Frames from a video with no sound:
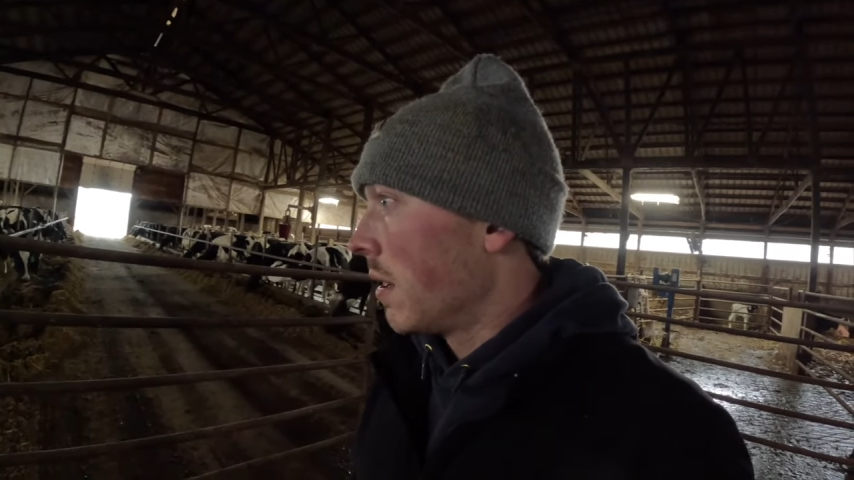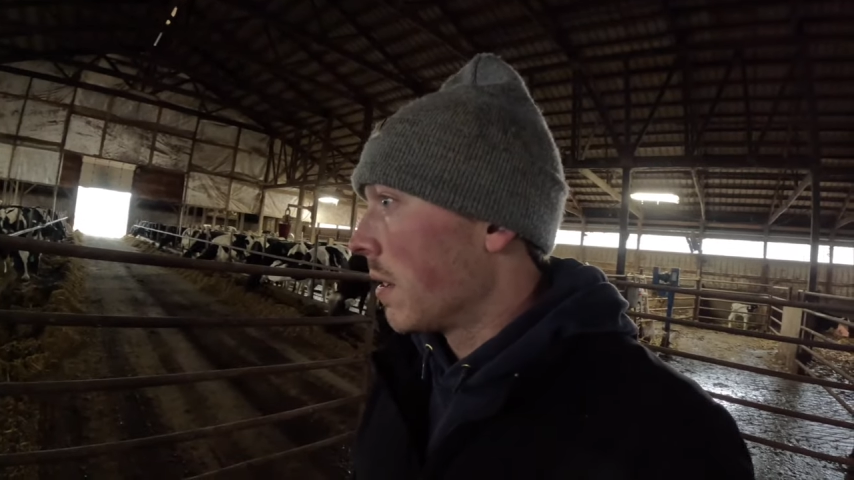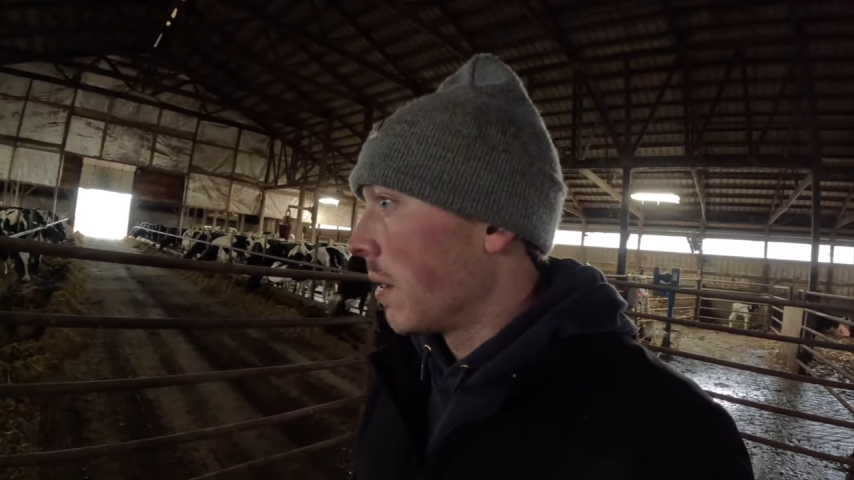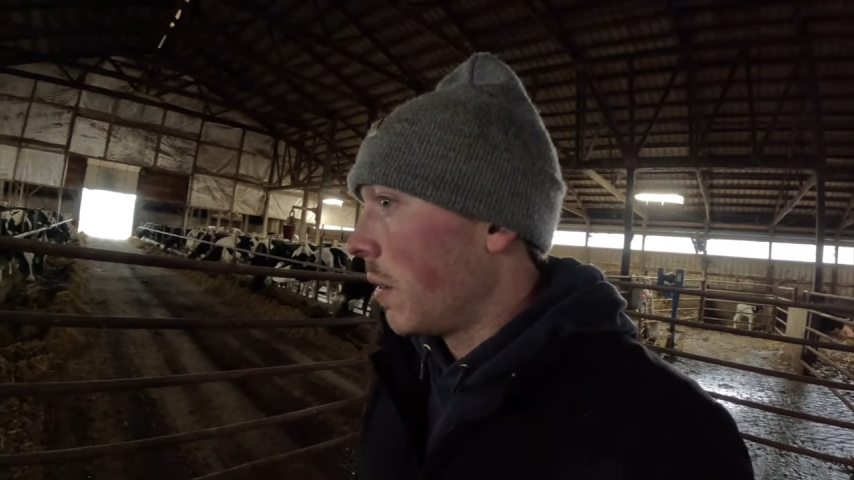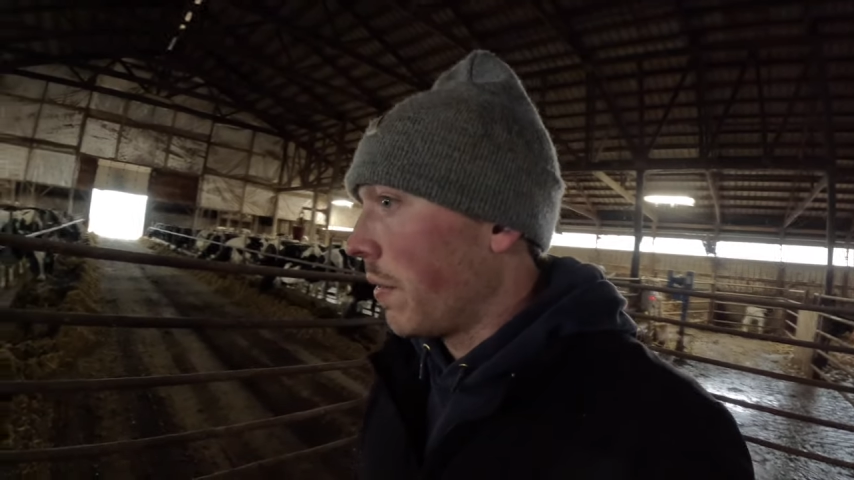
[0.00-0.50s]

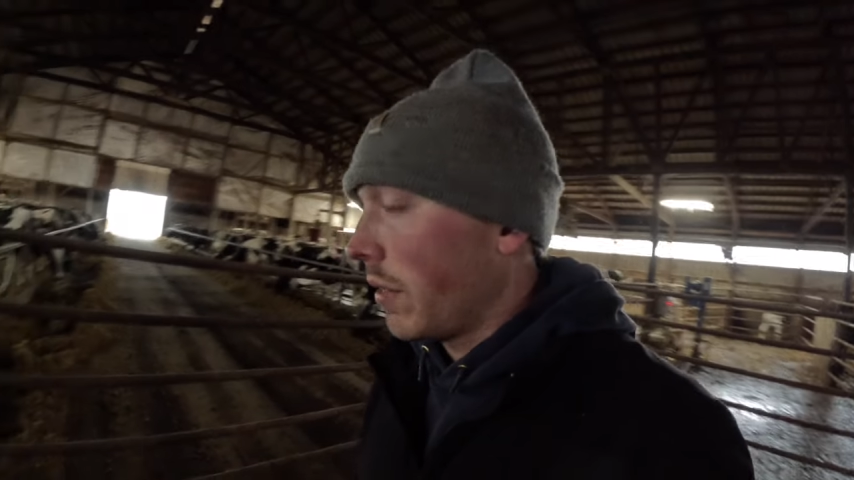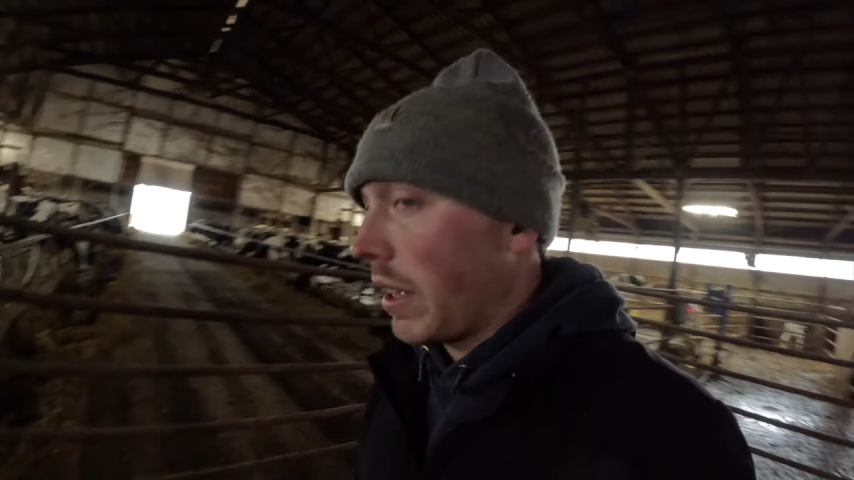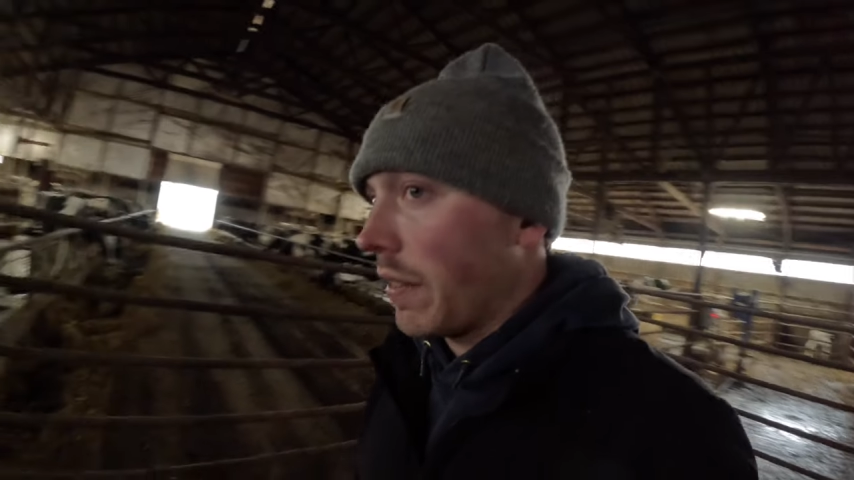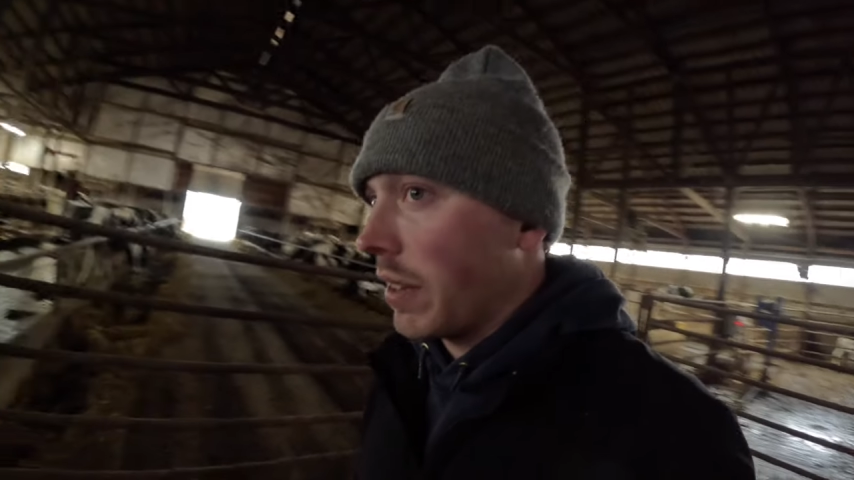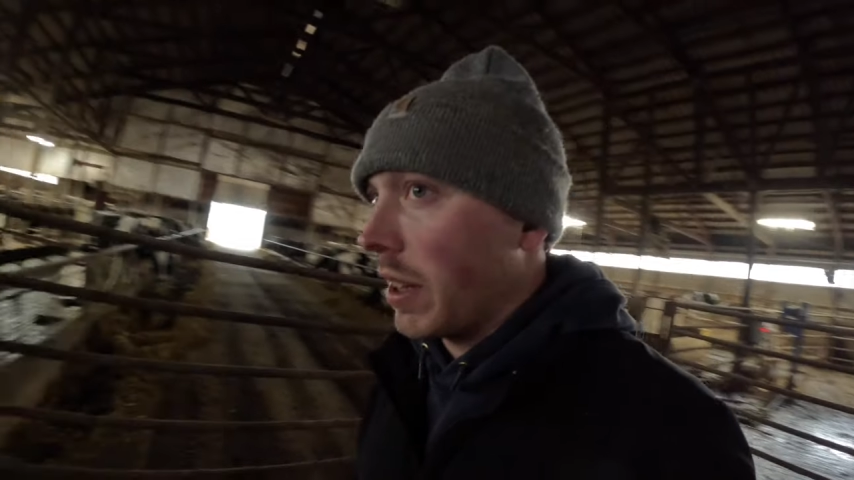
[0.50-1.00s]
So
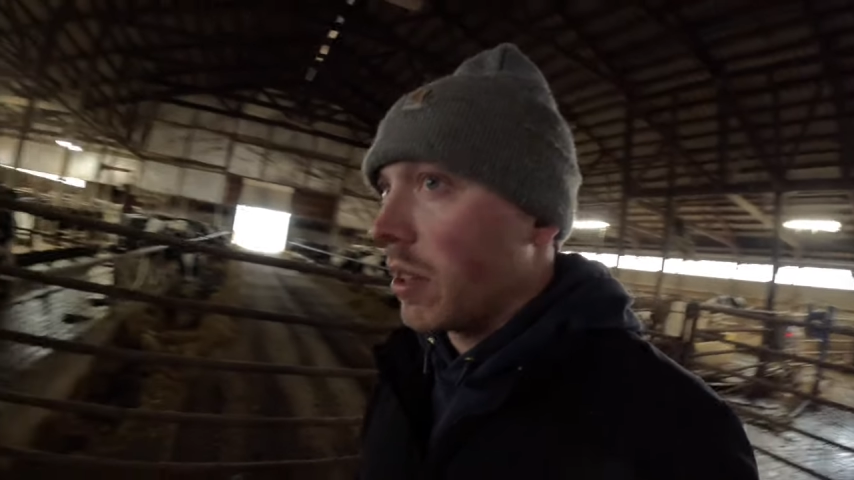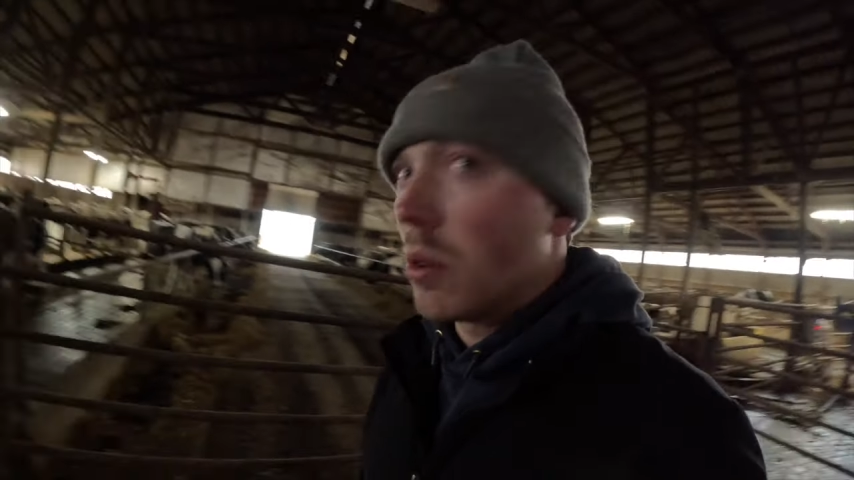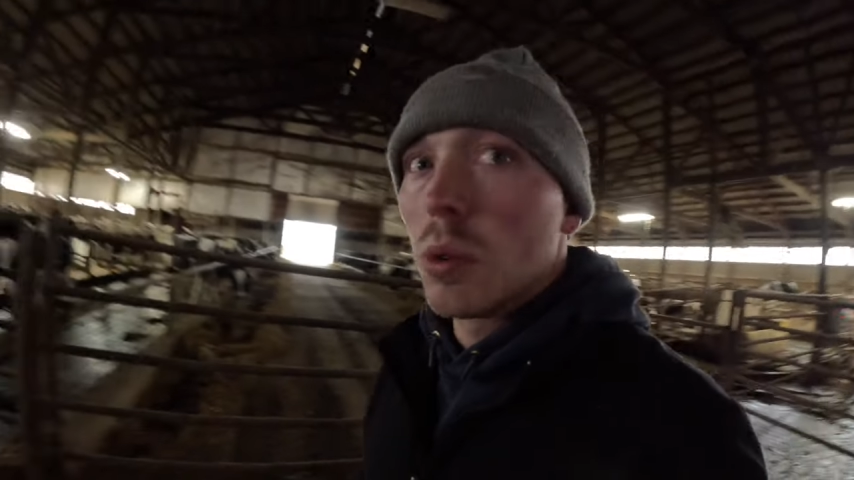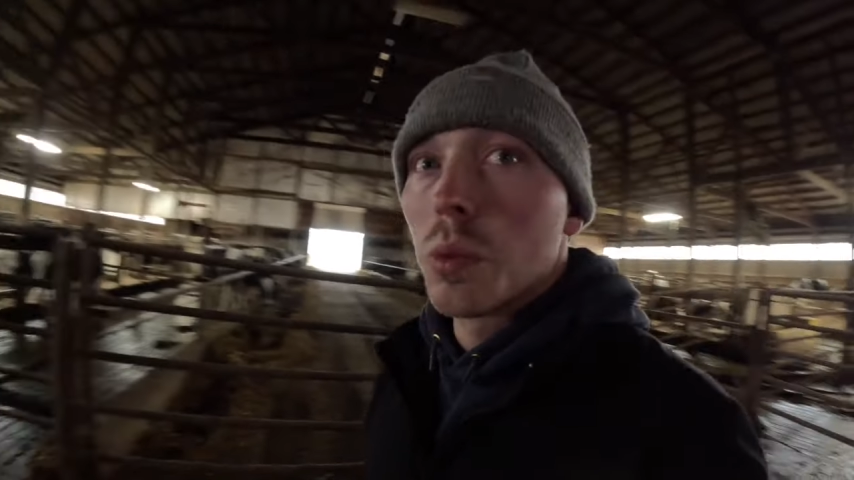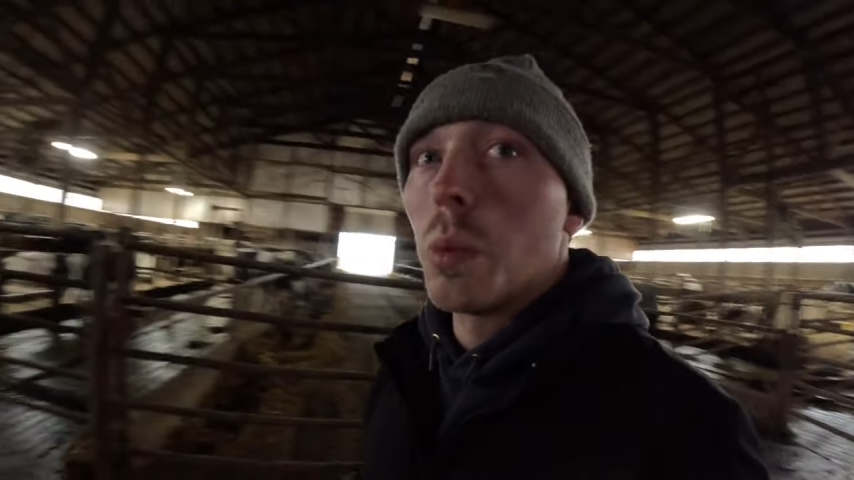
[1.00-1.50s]
hopefully everything
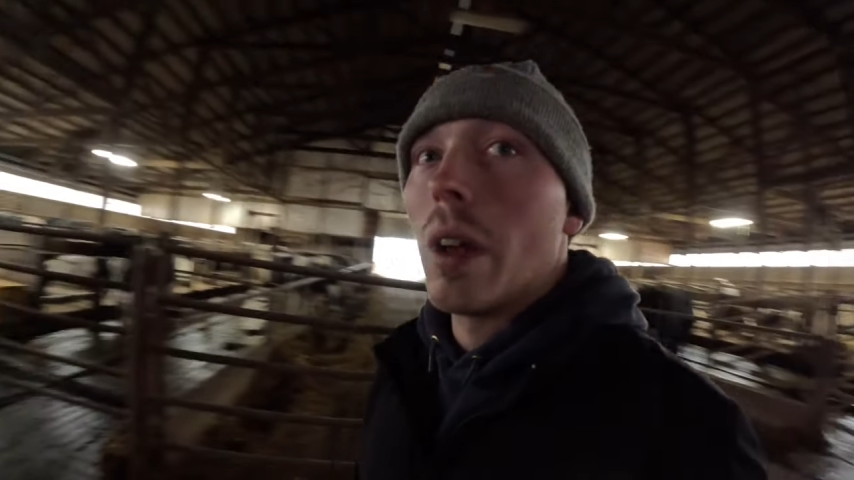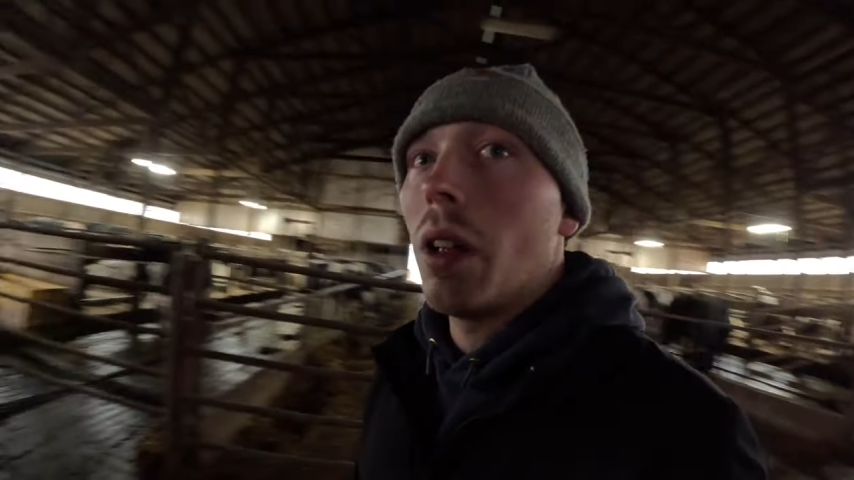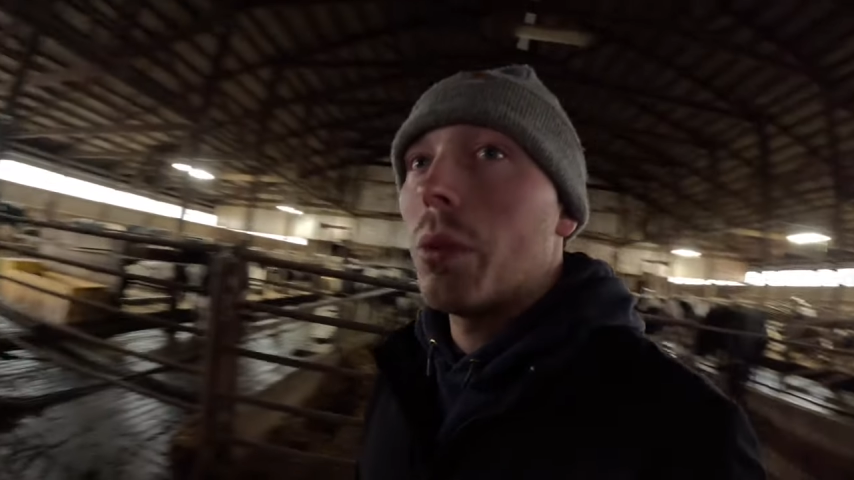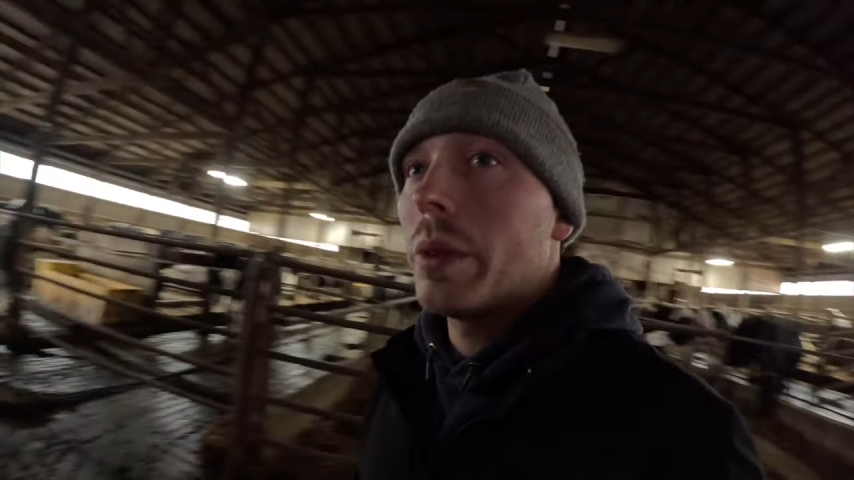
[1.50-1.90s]
goes well.